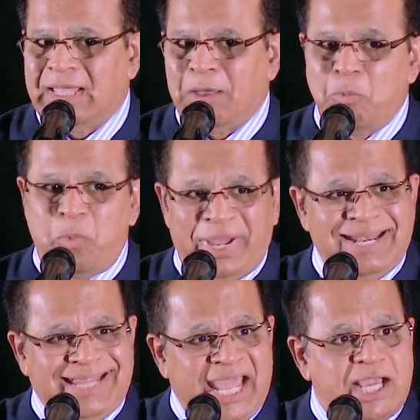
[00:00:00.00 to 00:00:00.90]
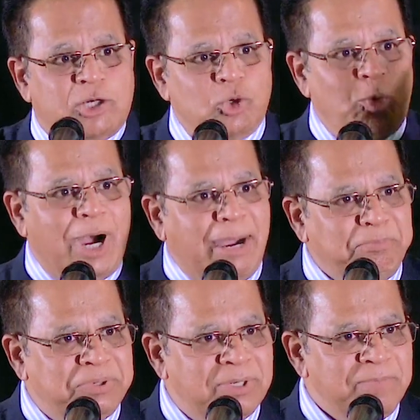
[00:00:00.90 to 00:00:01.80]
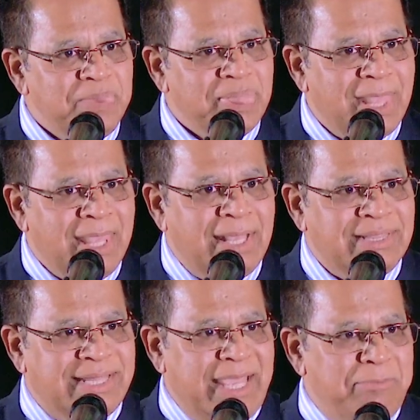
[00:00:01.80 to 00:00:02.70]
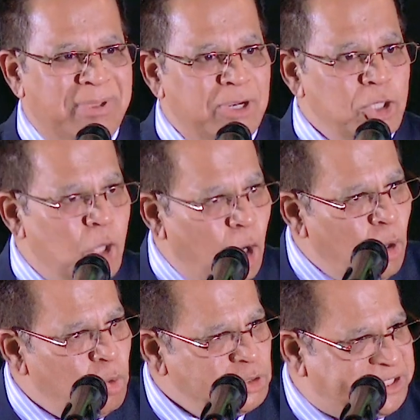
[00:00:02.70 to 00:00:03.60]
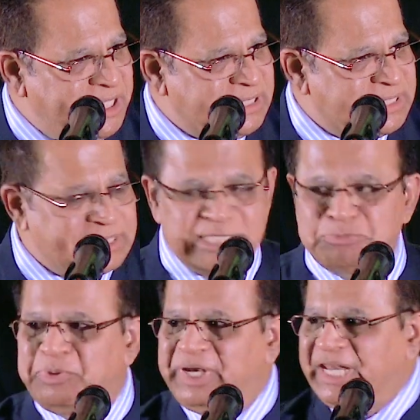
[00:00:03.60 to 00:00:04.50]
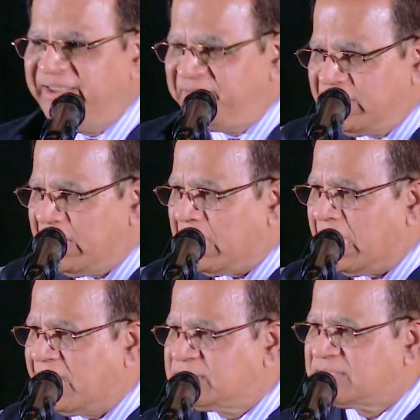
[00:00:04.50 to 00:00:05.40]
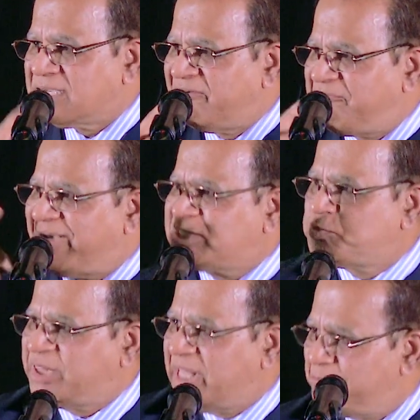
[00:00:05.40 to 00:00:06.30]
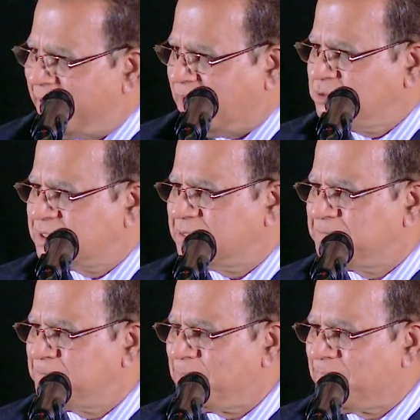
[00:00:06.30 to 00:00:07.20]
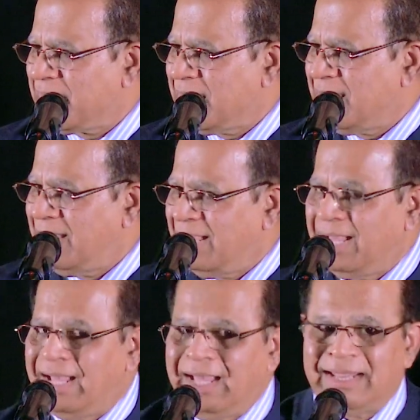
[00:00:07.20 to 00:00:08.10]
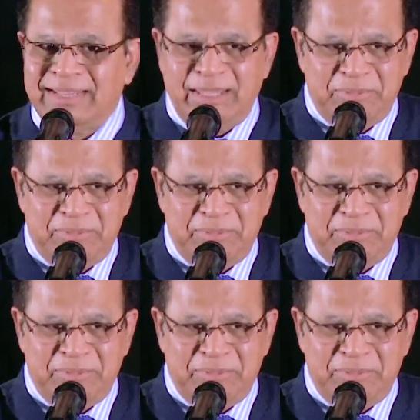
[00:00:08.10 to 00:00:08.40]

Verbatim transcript: When they grow up, they know who Jesus is, believe in their hearts, confess with their mouth, they